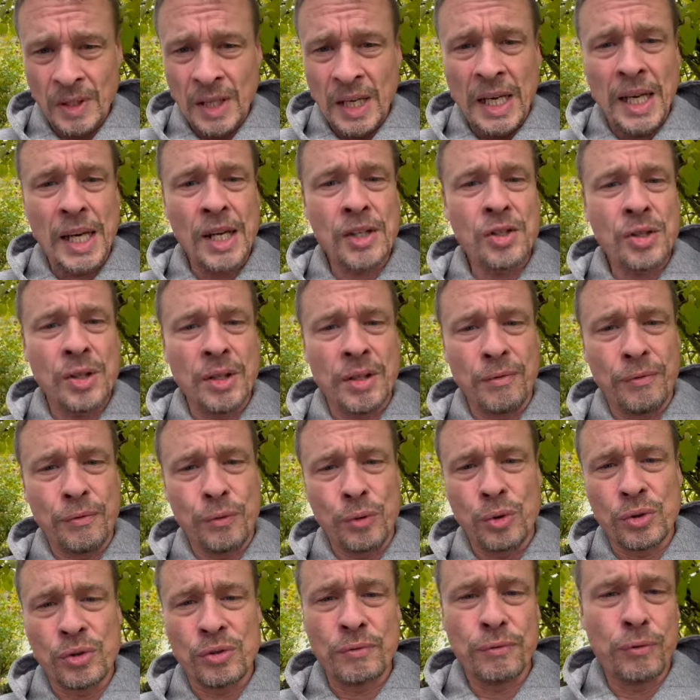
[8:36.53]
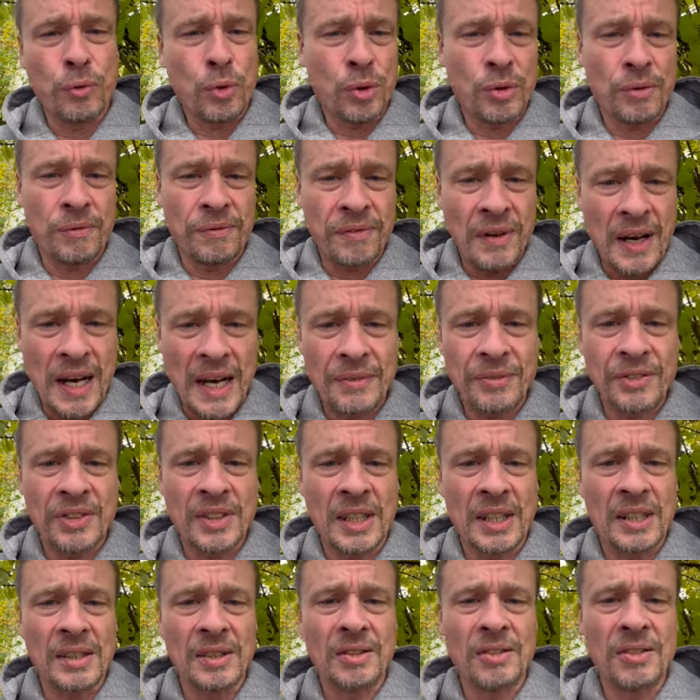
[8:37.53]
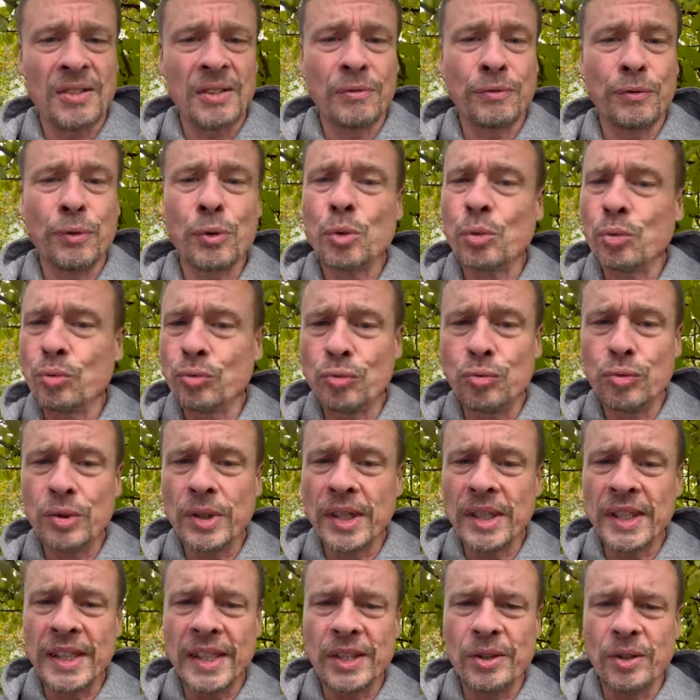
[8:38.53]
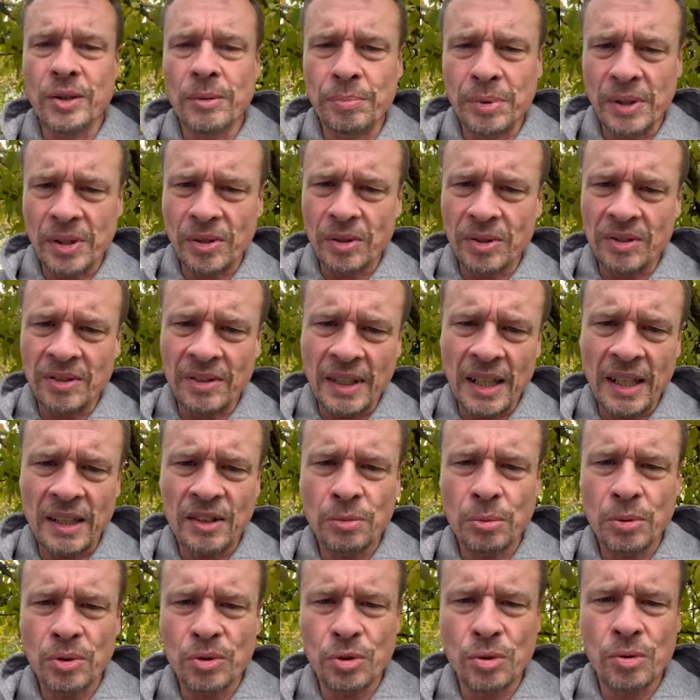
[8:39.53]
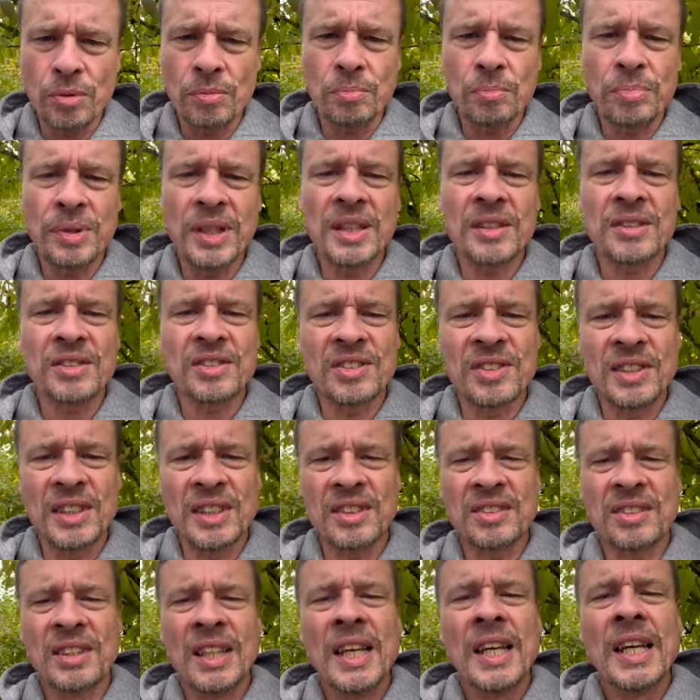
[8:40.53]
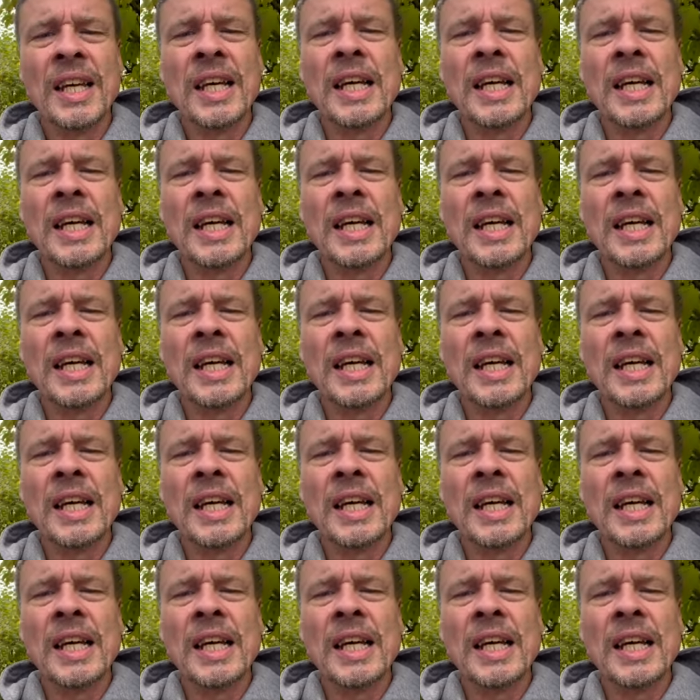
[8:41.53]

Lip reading: Actually, the first 4 to 5 seconds, if you're really good, because that's what Jordan Peters says.